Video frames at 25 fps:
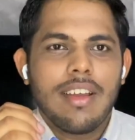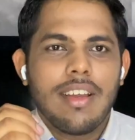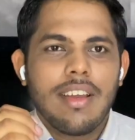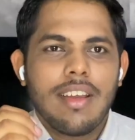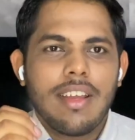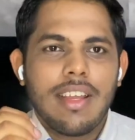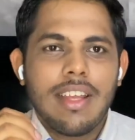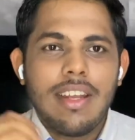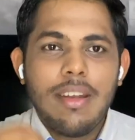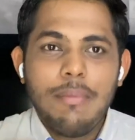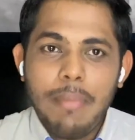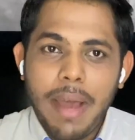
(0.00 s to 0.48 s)

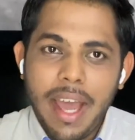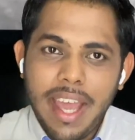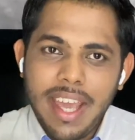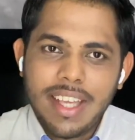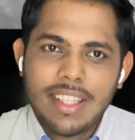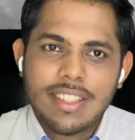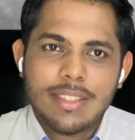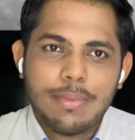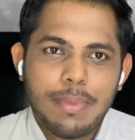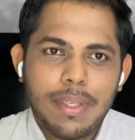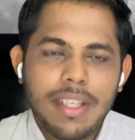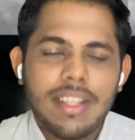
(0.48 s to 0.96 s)
In my
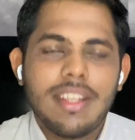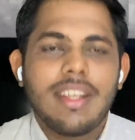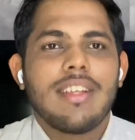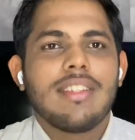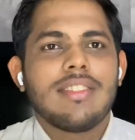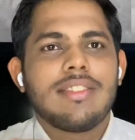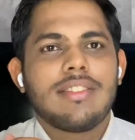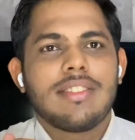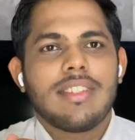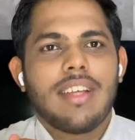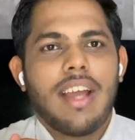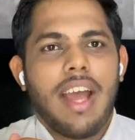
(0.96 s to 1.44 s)

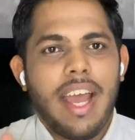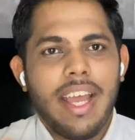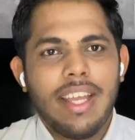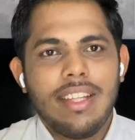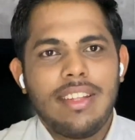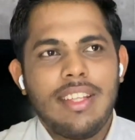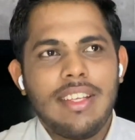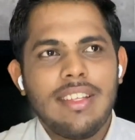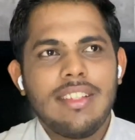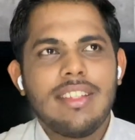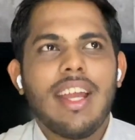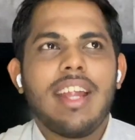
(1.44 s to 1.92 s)
experience, I
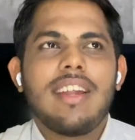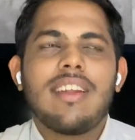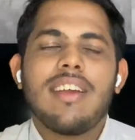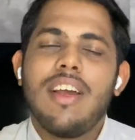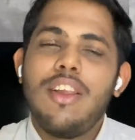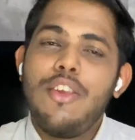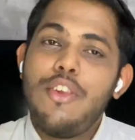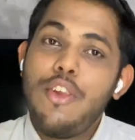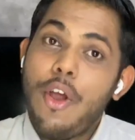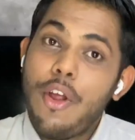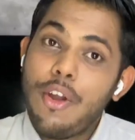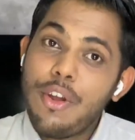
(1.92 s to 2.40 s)
think that a
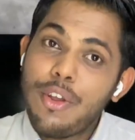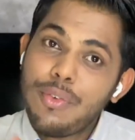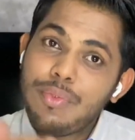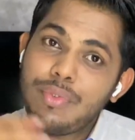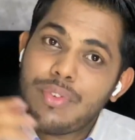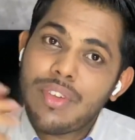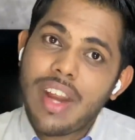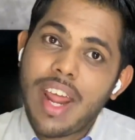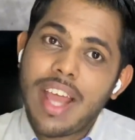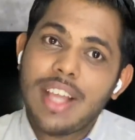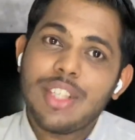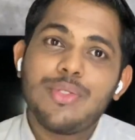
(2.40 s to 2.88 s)
lot of
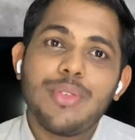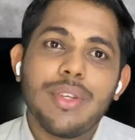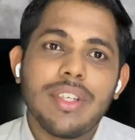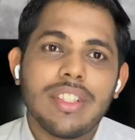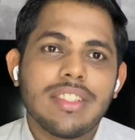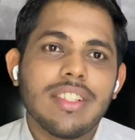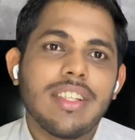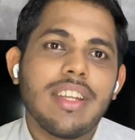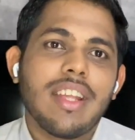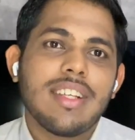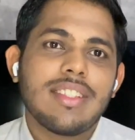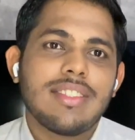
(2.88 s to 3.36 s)

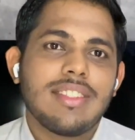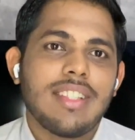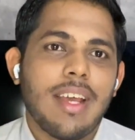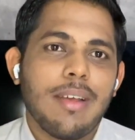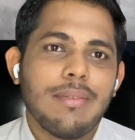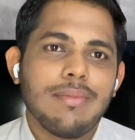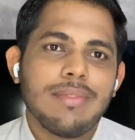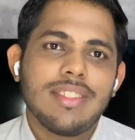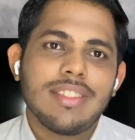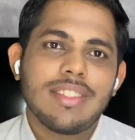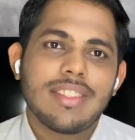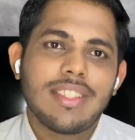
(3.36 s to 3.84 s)
graduation
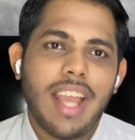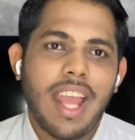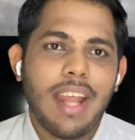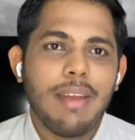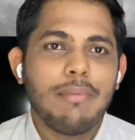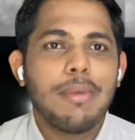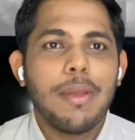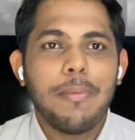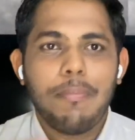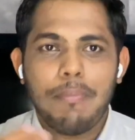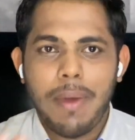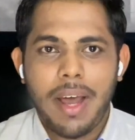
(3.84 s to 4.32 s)
exams can
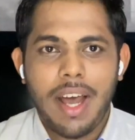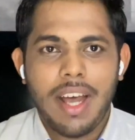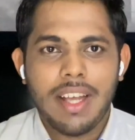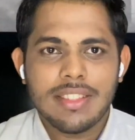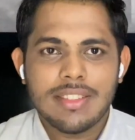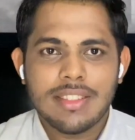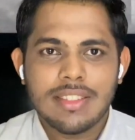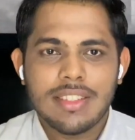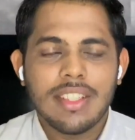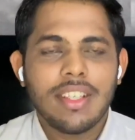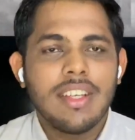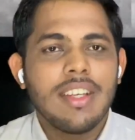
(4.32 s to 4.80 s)
be passed